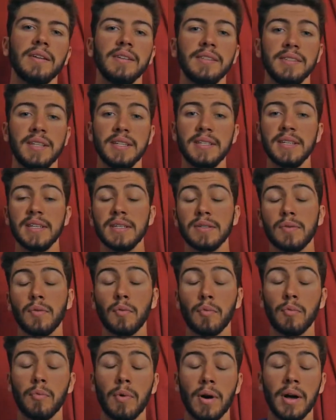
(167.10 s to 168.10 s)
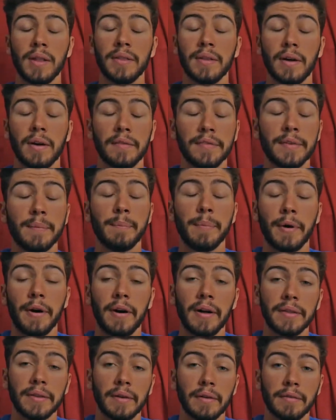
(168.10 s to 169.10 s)
this is one of the
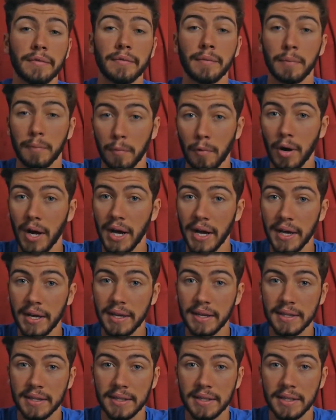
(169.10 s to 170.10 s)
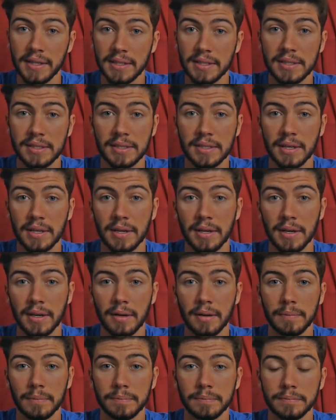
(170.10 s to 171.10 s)
part of why it's
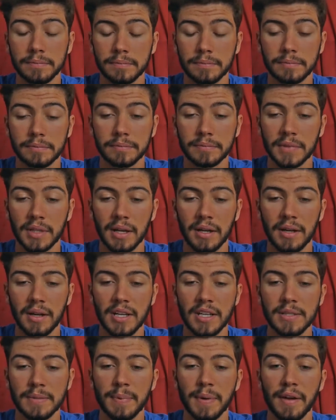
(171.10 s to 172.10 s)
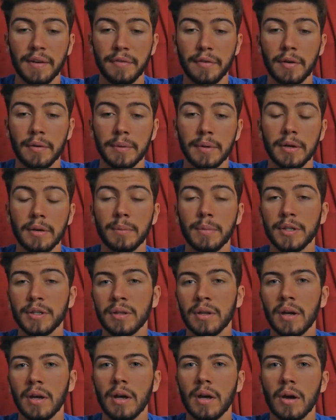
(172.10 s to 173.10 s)
less performer,
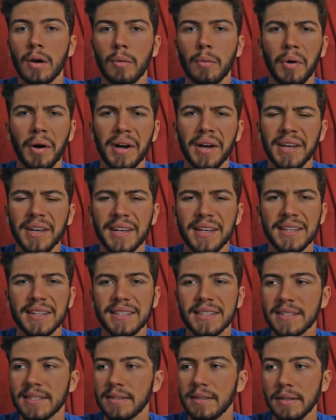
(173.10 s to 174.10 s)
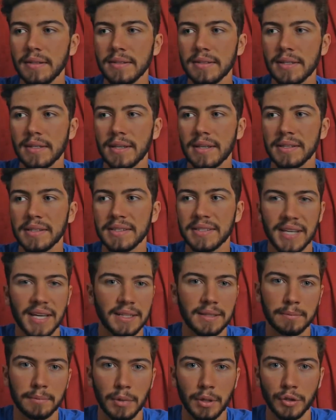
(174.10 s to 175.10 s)
but why it's not
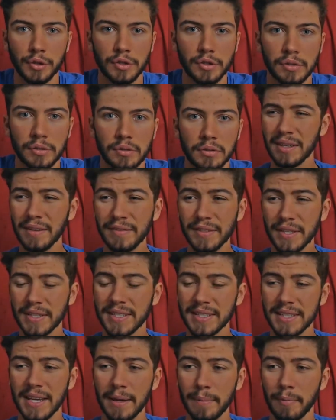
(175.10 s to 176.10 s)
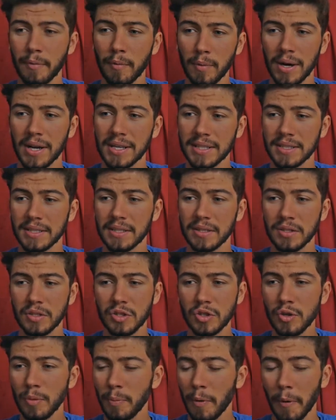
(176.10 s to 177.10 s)
that much. If the step was
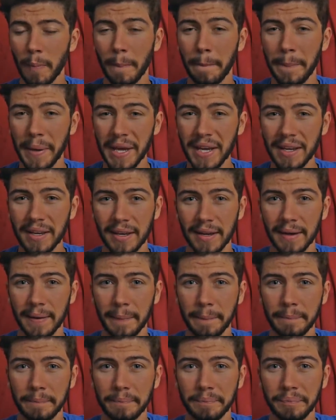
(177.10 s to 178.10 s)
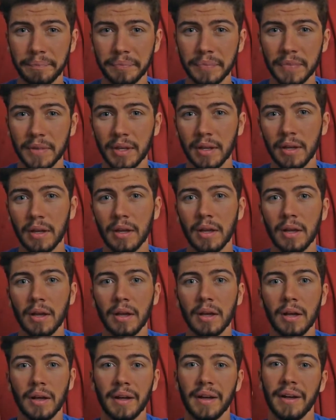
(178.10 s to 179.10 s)
super big,
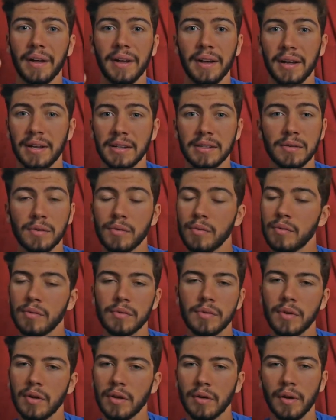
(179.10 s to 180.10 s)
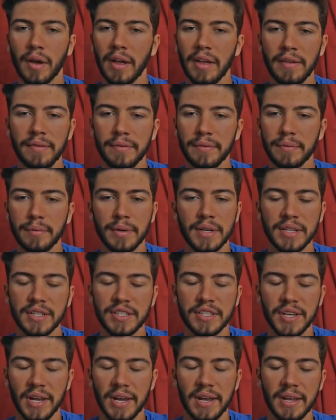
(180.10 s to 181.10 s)

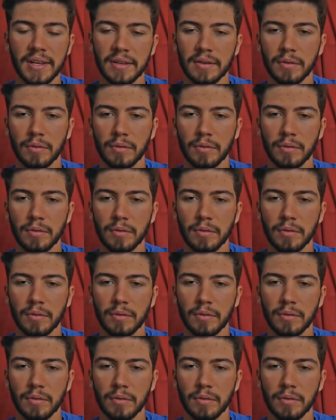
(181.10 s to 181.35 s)
S3J